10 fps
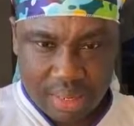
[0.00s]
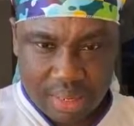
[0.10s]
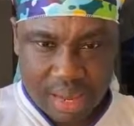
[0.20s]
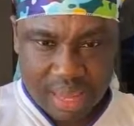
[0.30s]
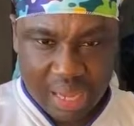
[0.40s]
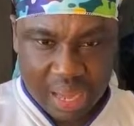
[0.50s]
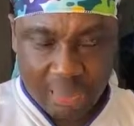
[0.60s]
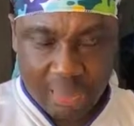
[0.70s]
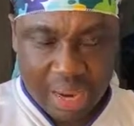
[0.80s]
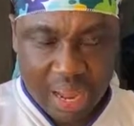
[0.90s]
na se
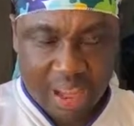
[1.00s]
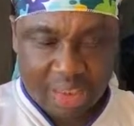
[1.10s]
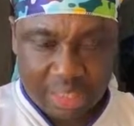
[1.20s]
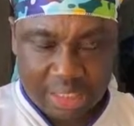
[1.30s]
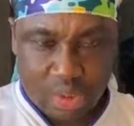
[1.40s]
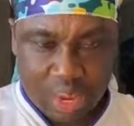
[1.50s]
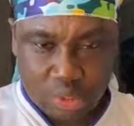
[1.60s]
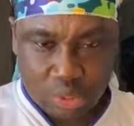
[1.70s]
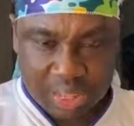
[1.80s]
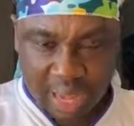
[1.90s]
American government no wan ji
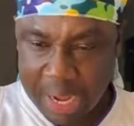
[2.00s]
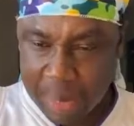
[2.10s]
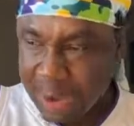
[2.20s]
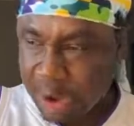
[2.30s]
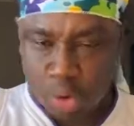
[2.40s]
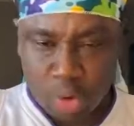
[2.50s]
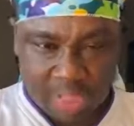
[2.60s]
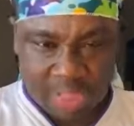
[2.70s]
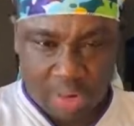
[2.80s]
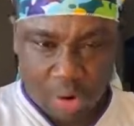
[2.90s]
wiska ni pa no no tin
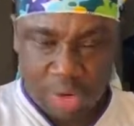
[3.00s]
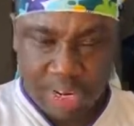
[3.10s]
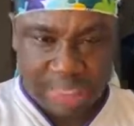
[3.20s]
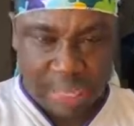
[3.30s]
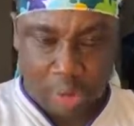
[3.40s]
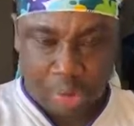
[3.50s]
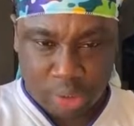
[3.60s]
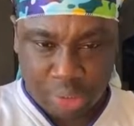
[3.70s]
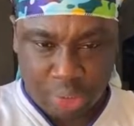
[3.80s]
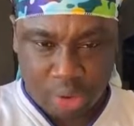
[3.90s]
che no onu di wiska na o pa so ji
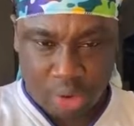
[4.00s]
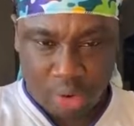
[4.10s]
fi wo.